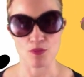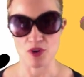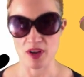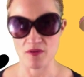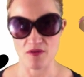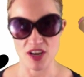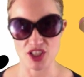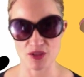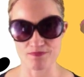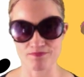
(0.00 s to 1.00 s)
brilliant
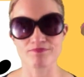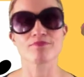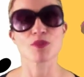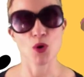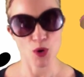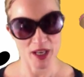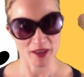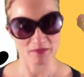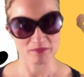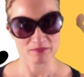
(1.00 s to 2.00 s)
French.
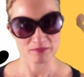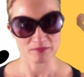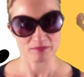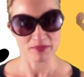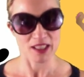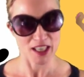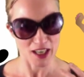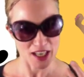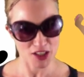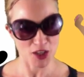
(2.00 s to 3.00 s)
Okay,
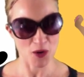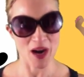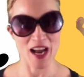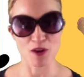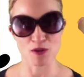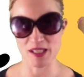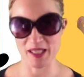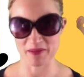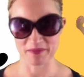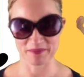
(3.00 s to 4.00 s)
let's go. Allons-y.